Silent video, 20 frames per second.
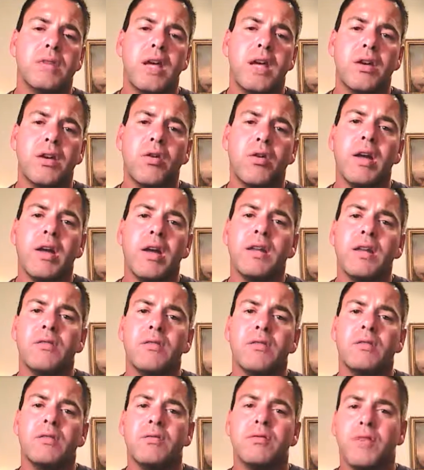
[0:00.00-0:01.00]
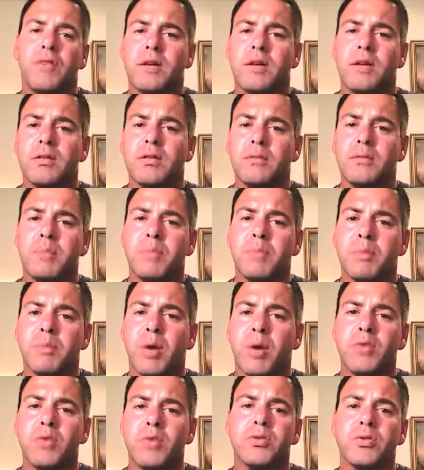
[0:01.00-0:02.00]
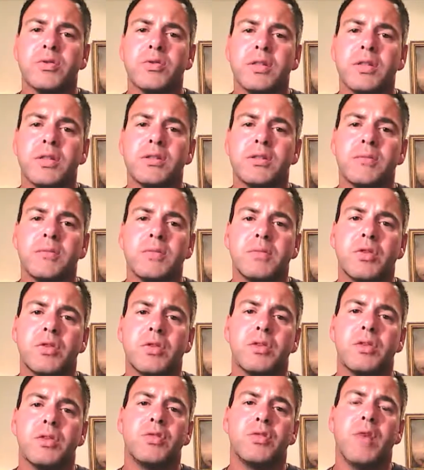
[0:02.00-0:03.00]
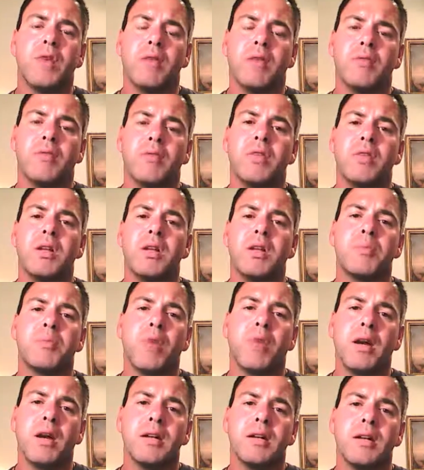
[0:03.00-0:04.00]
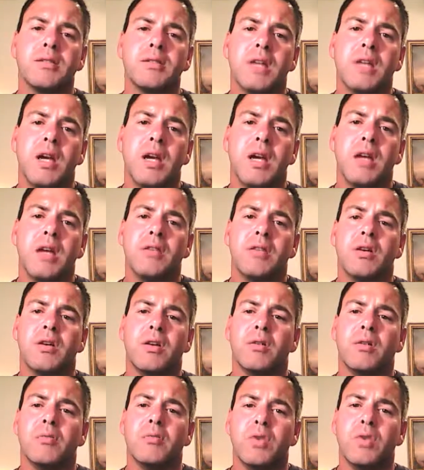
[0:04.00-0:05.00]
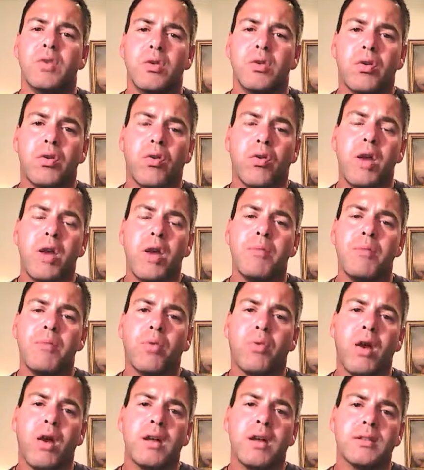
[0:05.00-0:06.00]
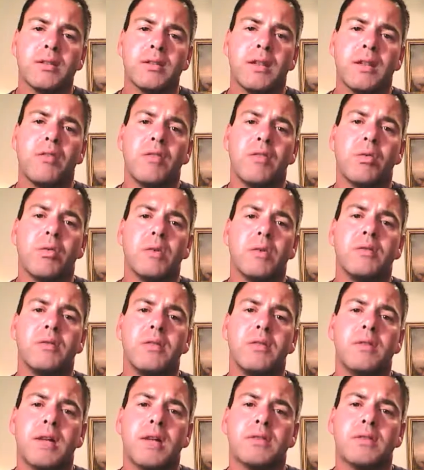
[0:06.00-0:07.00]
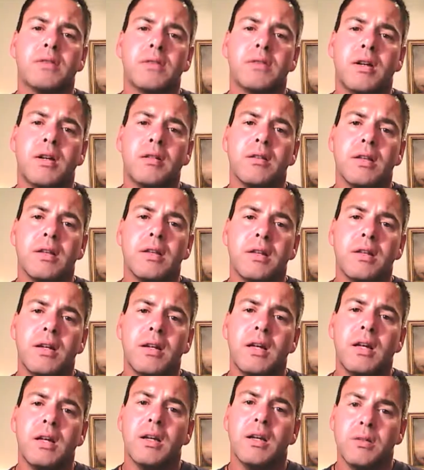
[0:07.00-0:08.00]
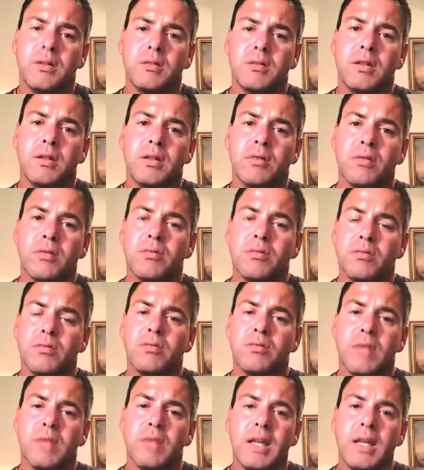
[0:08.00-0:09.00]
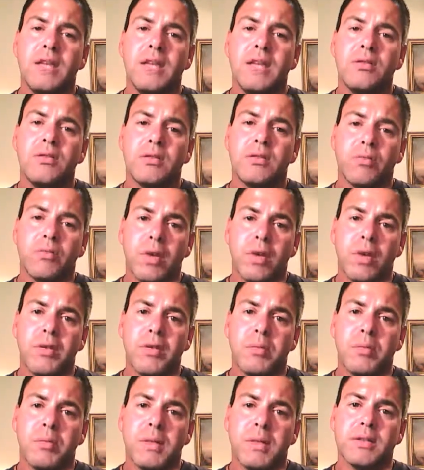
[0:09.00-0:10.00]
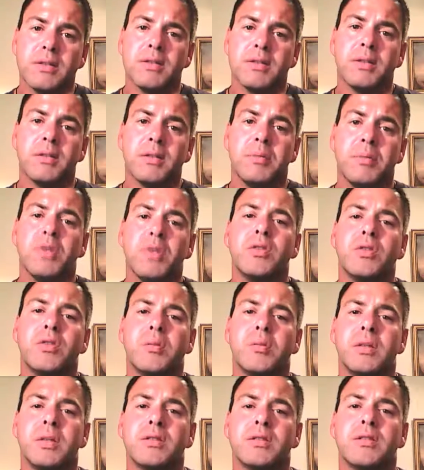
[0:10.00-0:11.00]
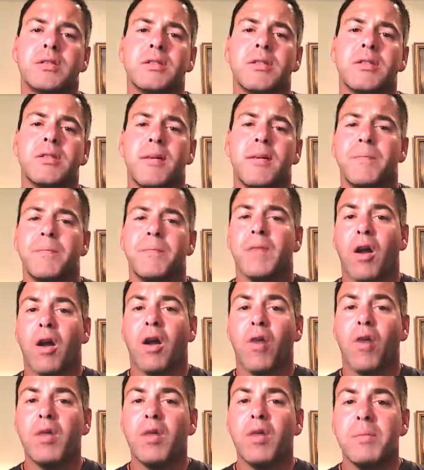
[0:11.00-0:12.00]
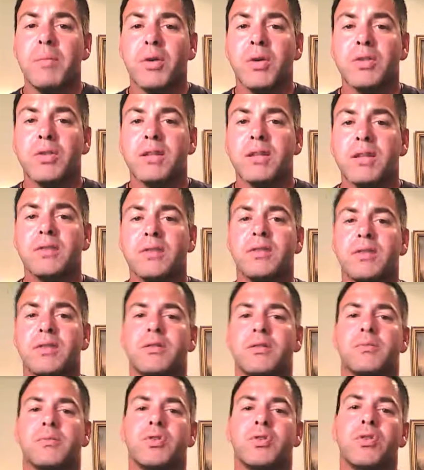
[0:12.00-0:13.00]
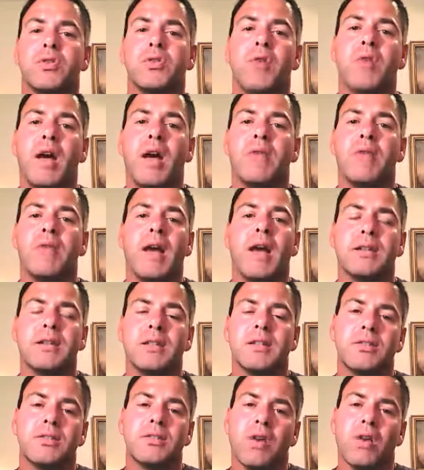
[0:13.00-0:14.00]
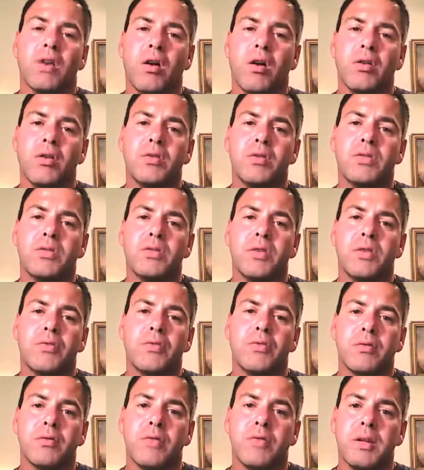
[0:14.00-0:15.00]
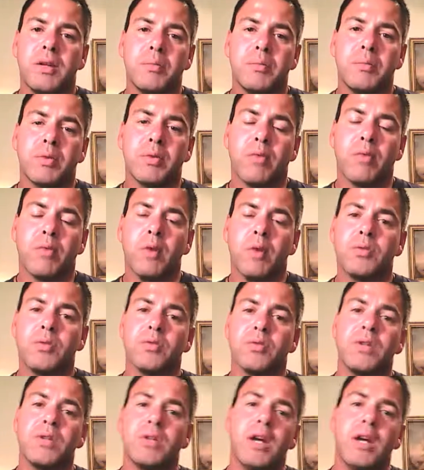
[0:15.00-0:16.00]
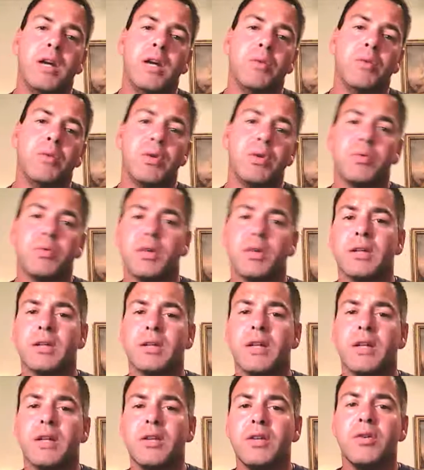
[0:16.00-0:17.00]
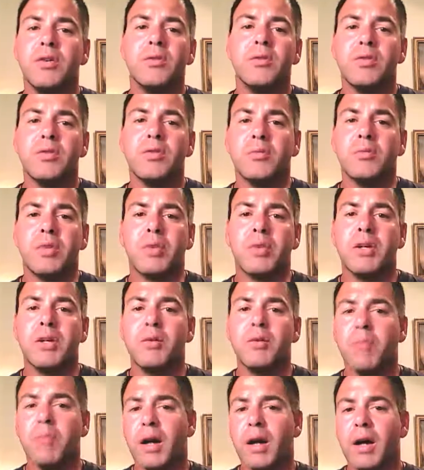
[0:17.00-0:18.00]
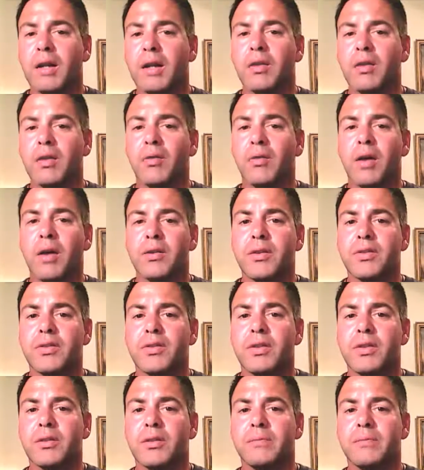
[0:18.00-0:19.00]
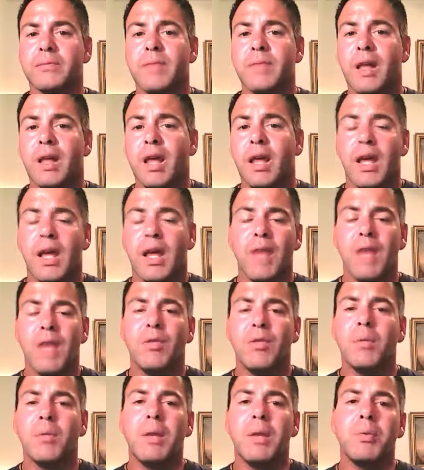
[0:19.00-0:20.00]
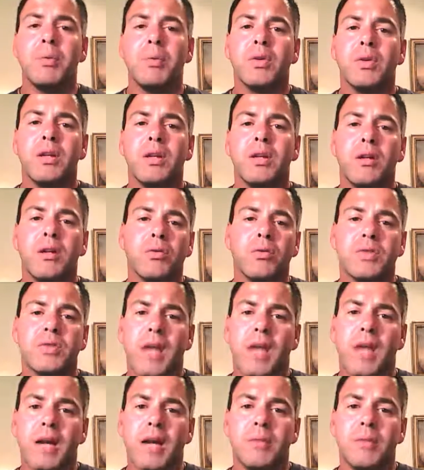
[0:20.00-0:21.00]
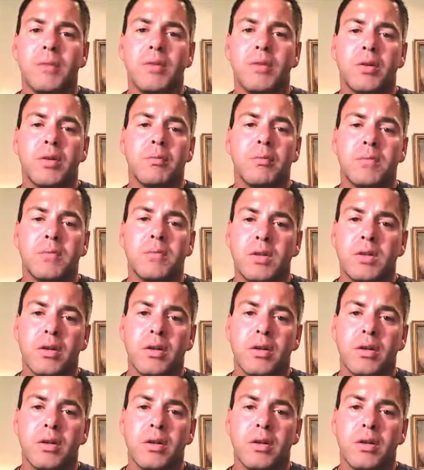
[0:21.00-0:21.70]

integrated funded proposal system so that you have affiliate products that are great products that everyone necessarily needs to run their business and to build their business, already built in the system. So you have access to all those different funded proposals, which will continue to bring you money throughout the system. Even the people that don't sign up to